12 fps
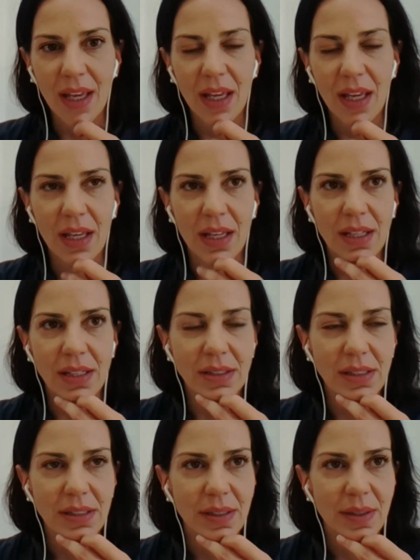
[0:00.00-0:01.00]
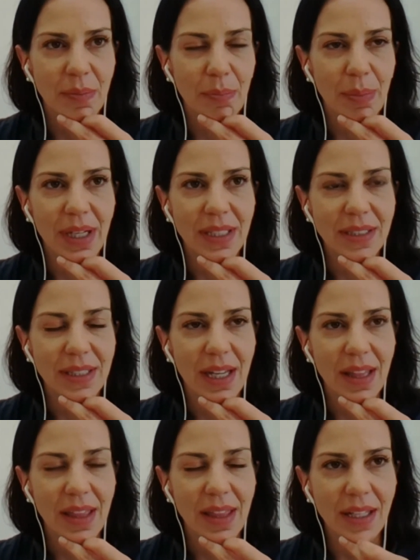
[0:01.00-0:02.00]
But
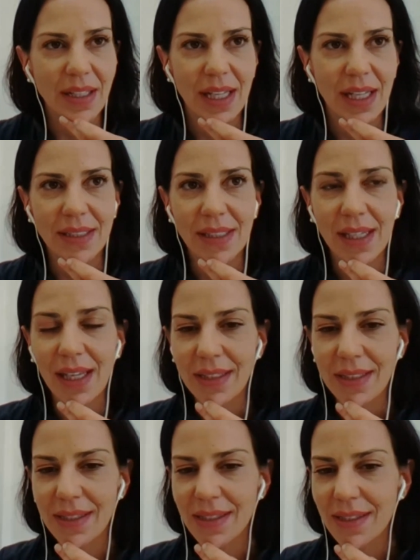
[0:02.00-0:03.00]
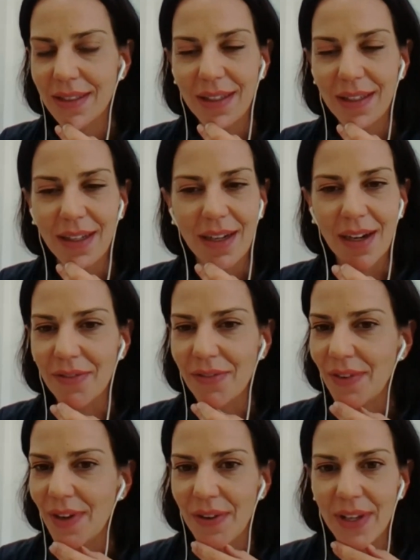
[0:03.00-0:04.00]
I think that kids
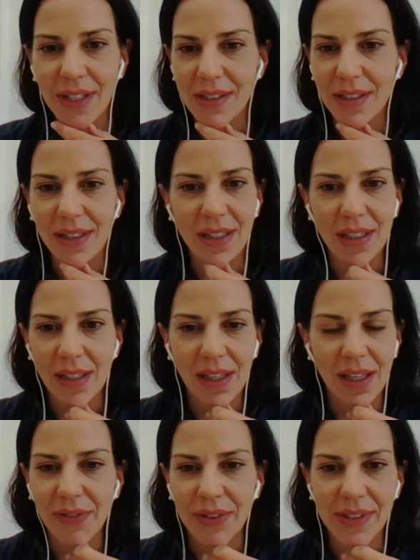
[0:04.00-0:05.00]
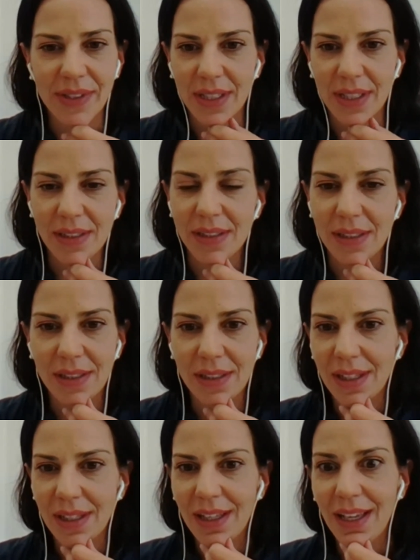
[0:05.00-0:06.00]
are very easily interested
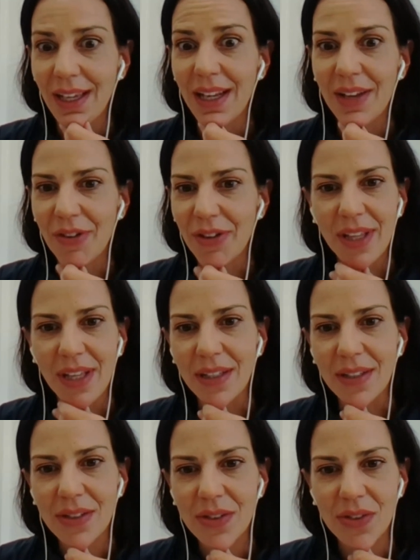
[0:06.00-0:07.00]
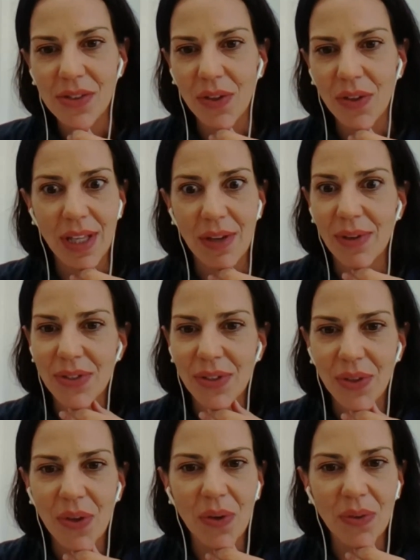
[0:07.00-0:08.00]
in everything. So they want
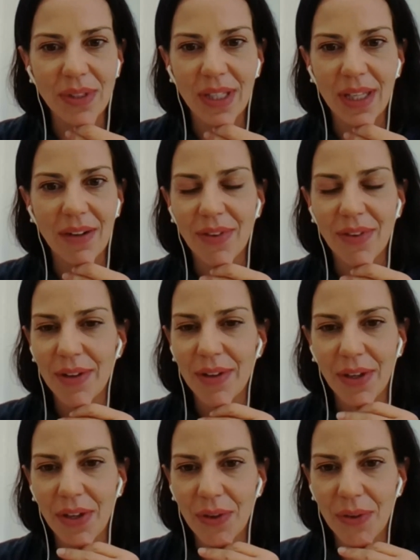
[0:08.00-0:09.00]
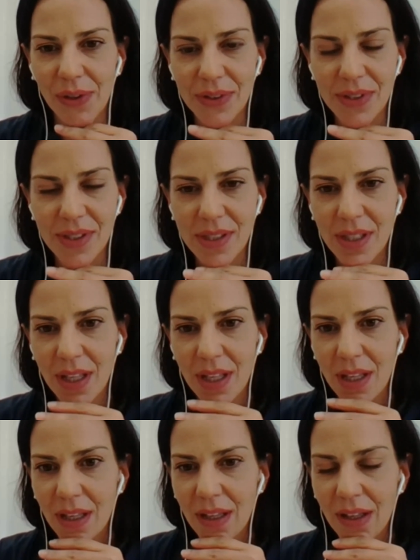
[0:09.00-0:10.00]
to know, they are very curious
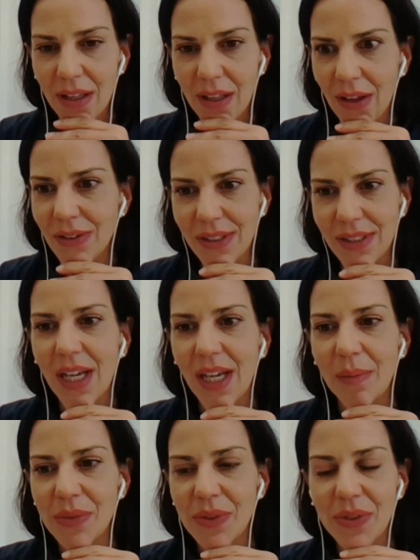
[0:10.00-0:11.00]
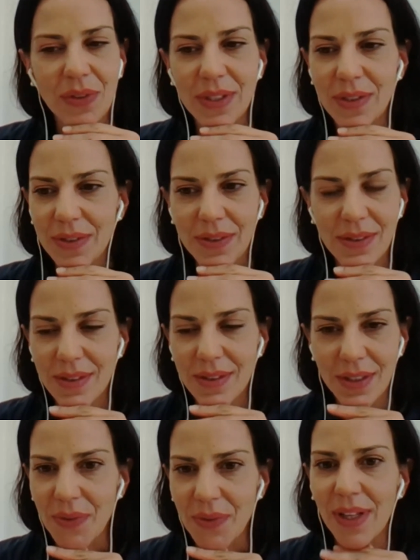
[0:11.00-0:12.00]
all the time. So
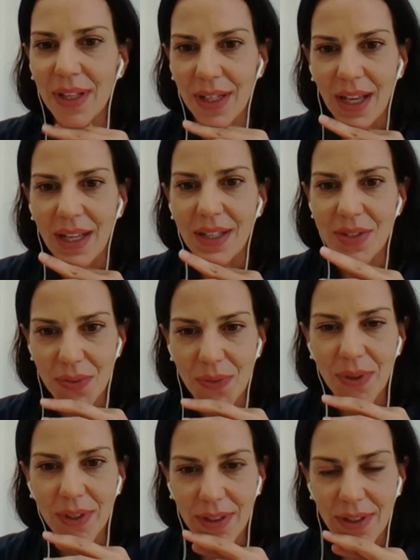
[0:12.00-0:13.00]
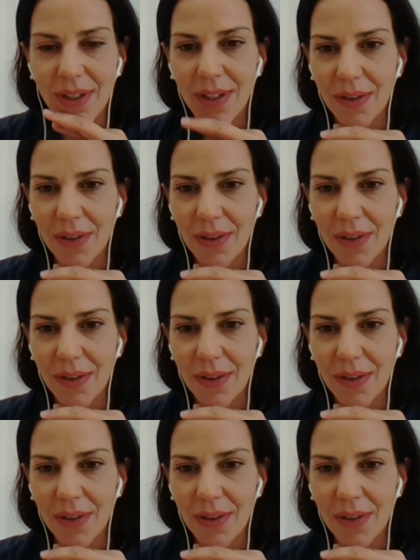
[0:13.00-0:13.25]
it's really nice to work